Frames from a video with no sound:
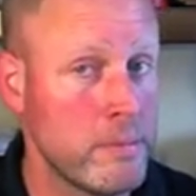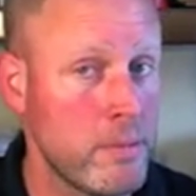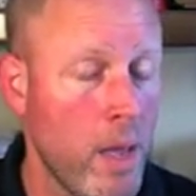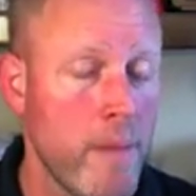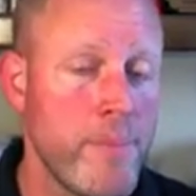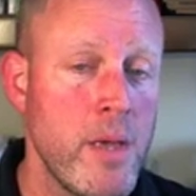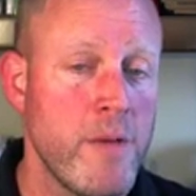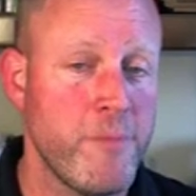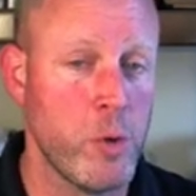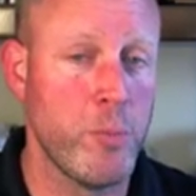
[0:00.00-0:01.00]
Okay,
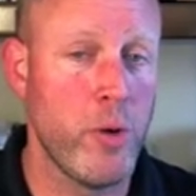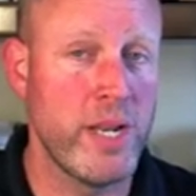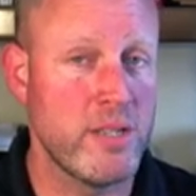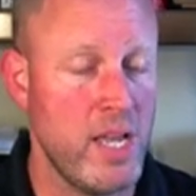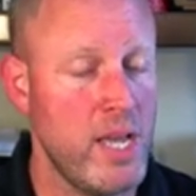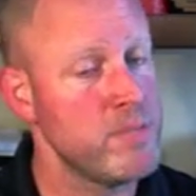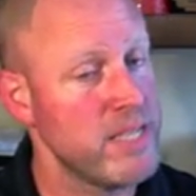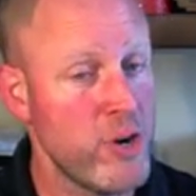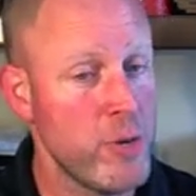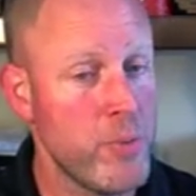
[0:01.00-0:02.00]
400-point exam,
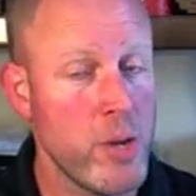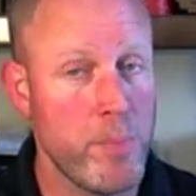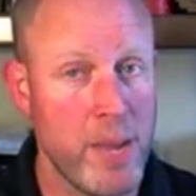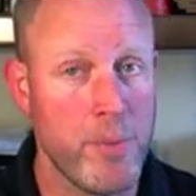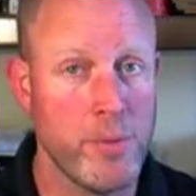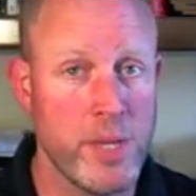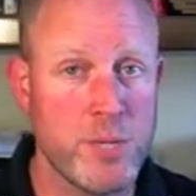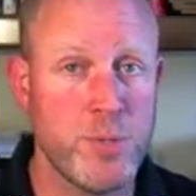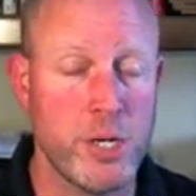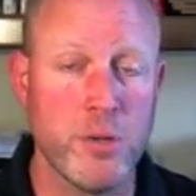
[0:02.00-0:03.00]
700-point paper this
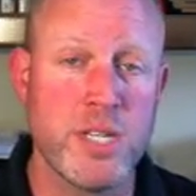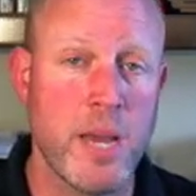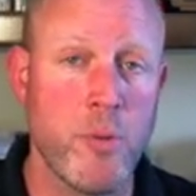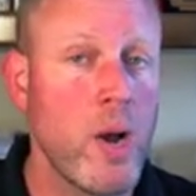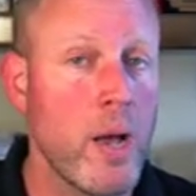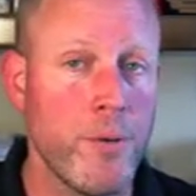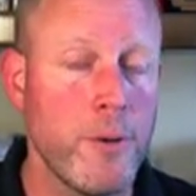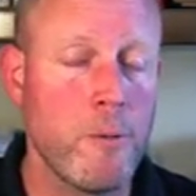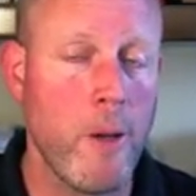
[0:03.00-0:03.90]
particular time around.